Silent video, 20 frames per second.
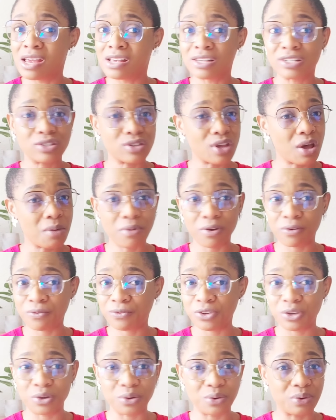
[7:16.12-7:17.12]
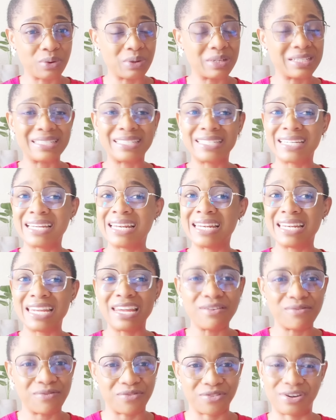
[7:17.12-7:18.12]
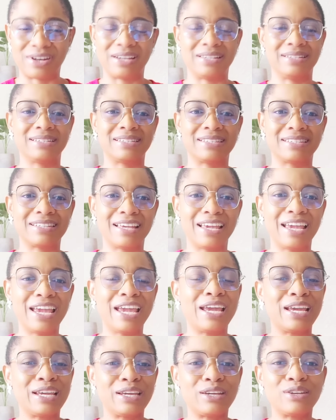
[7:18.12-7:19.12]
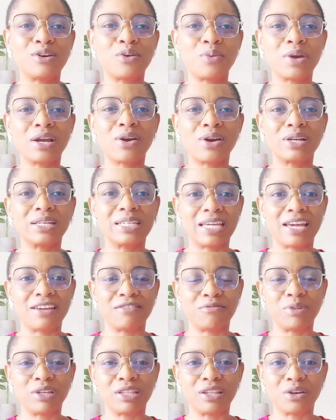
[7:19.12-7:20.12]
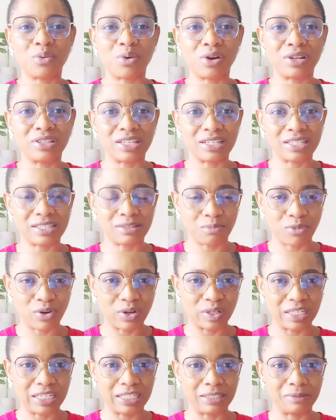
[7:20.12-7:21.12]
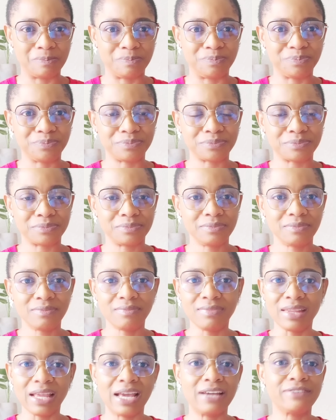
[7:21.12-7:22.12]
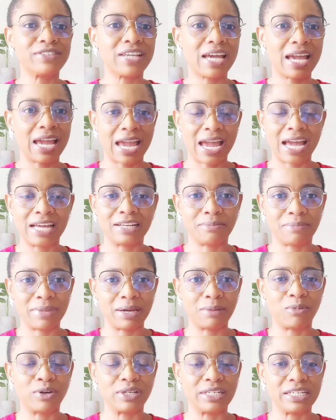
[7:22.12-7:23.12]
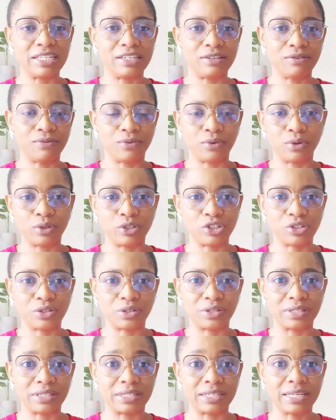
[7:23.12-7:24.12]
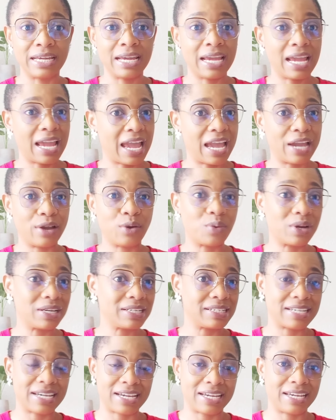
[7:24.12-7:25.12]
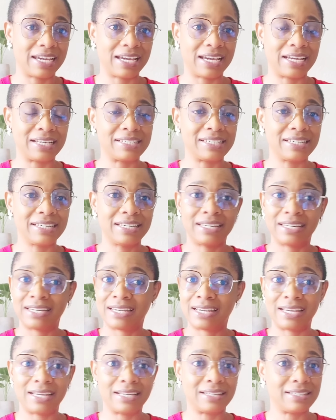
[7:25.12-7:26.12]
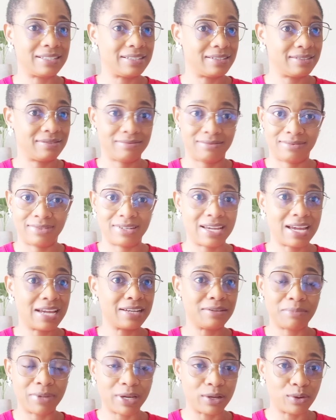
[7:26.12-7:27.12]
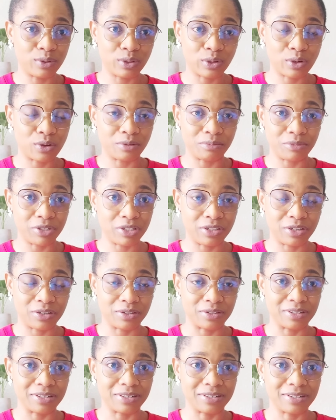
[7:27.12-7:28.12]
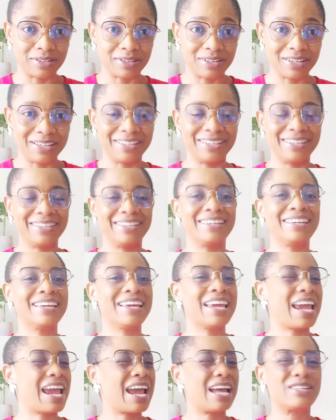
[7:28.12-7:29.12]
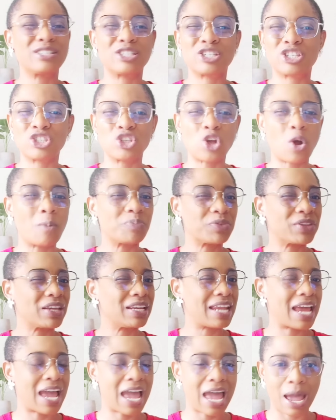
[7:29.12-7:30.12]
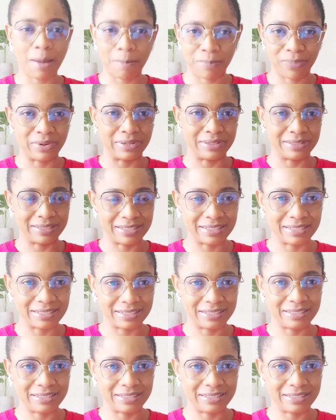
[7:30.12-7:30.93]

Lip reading: Some of you, deliverance. You know, when God gave me the word this morning, after I had my morning devotion, I went ahead and had my own communion, and something happened.